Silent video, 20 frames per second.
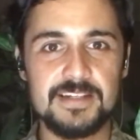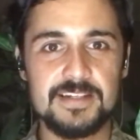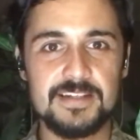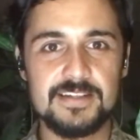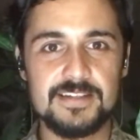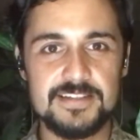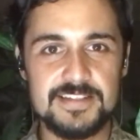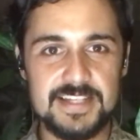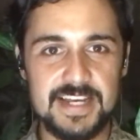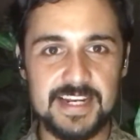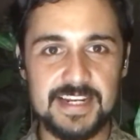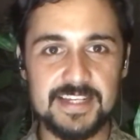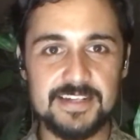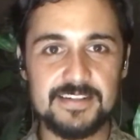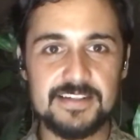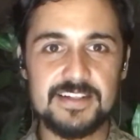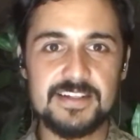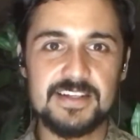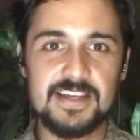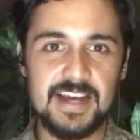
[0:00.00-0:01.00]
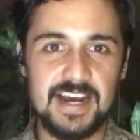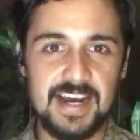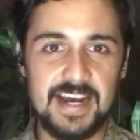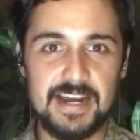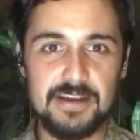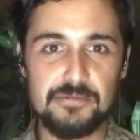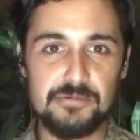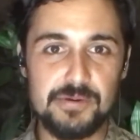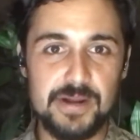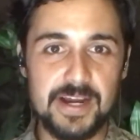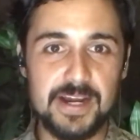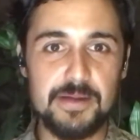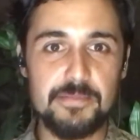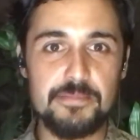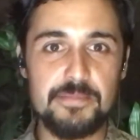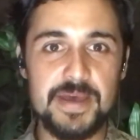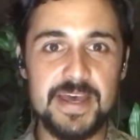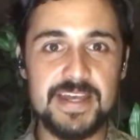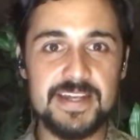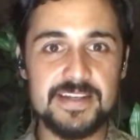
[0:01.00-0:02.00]
Second, I
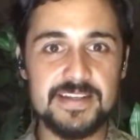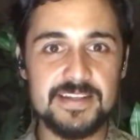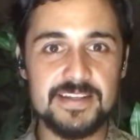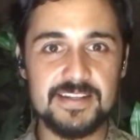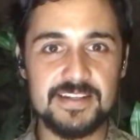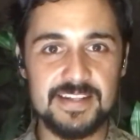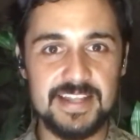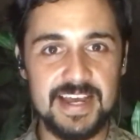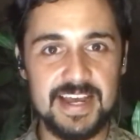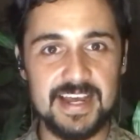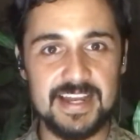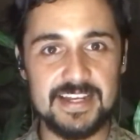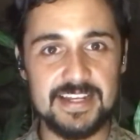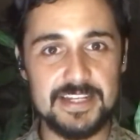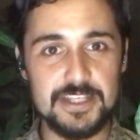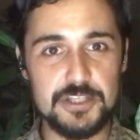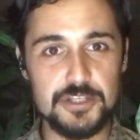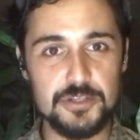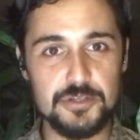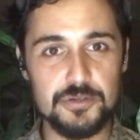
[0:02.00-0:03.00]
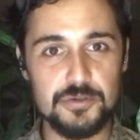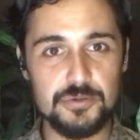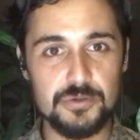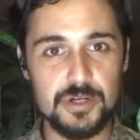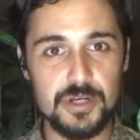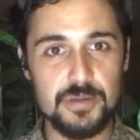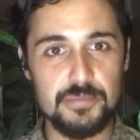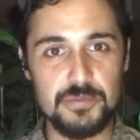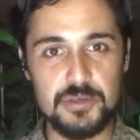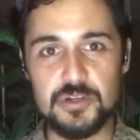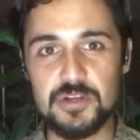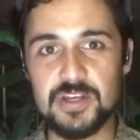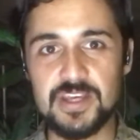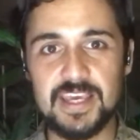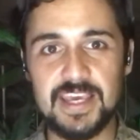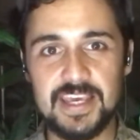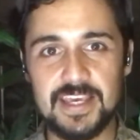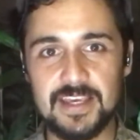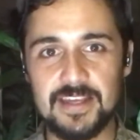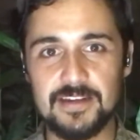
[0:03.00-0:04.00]
recommend that you
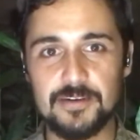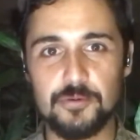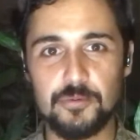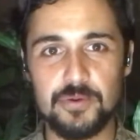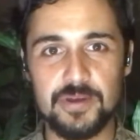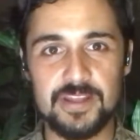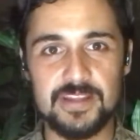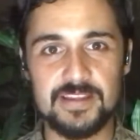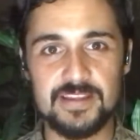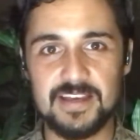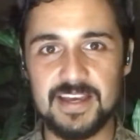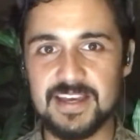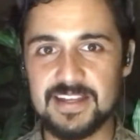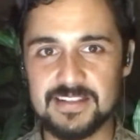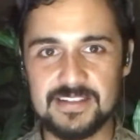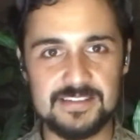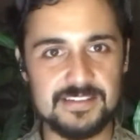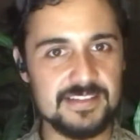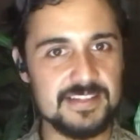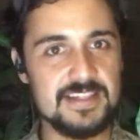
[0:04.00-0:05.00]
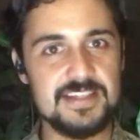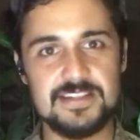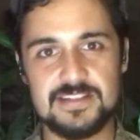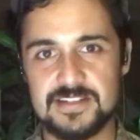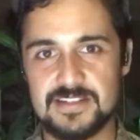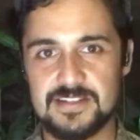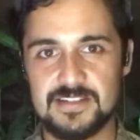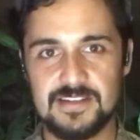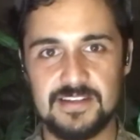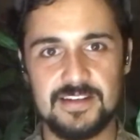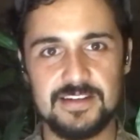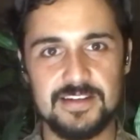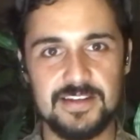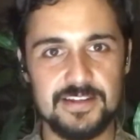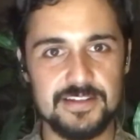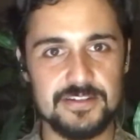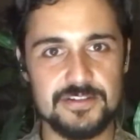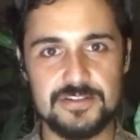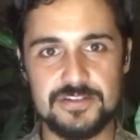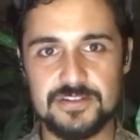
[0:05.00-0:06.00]
communicate with at least
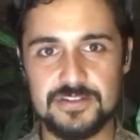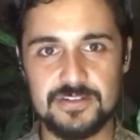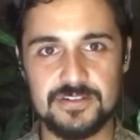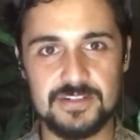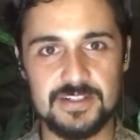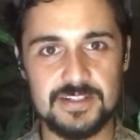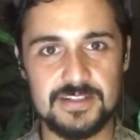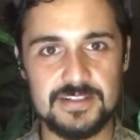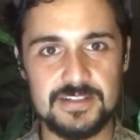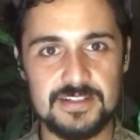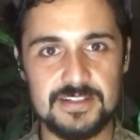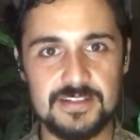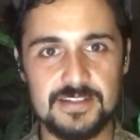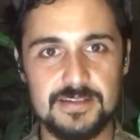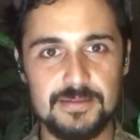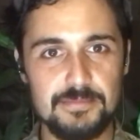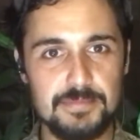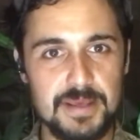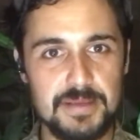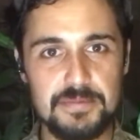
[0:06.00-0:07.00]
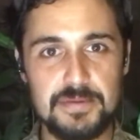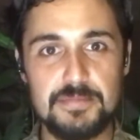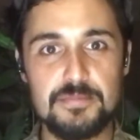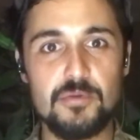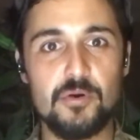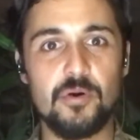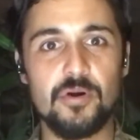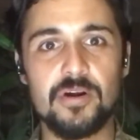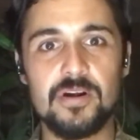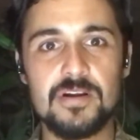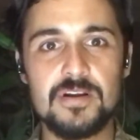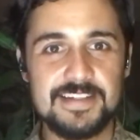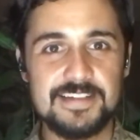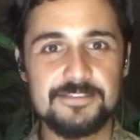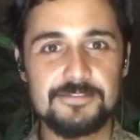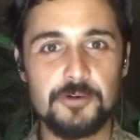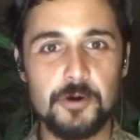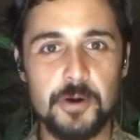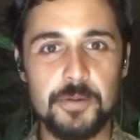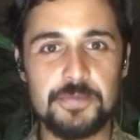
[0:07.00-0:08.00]
another student, maybe more.
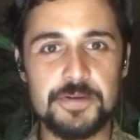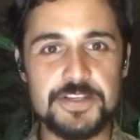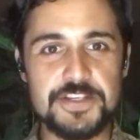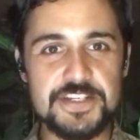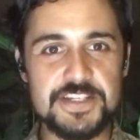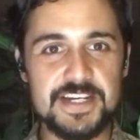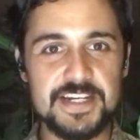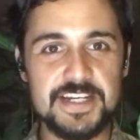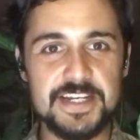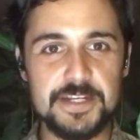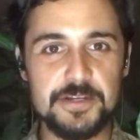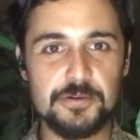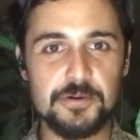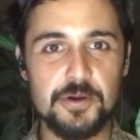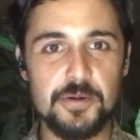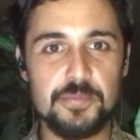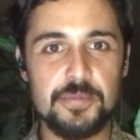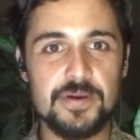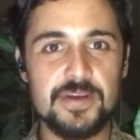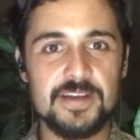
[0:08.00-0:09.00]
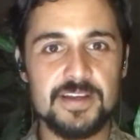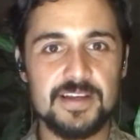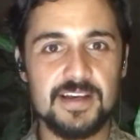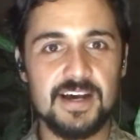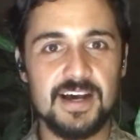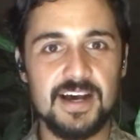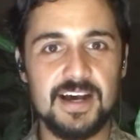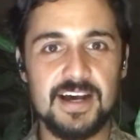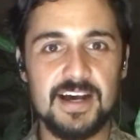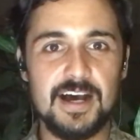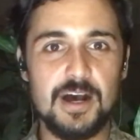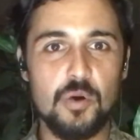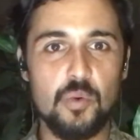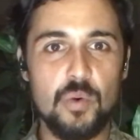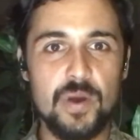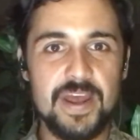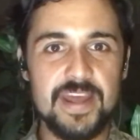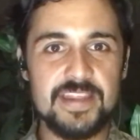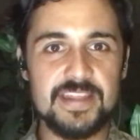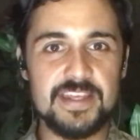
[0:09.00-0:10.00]
Form a study group, a
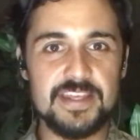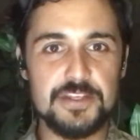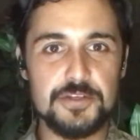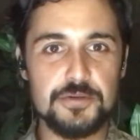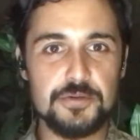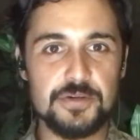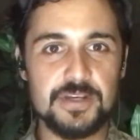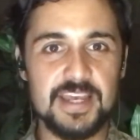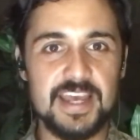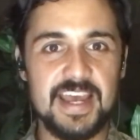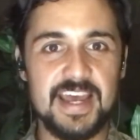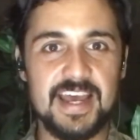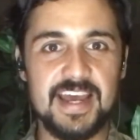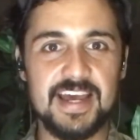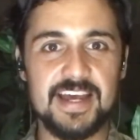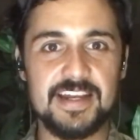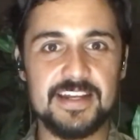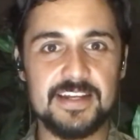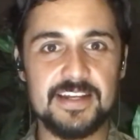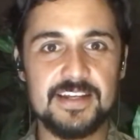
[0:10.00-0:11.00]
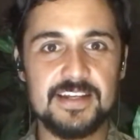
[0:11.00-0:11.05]
way that you can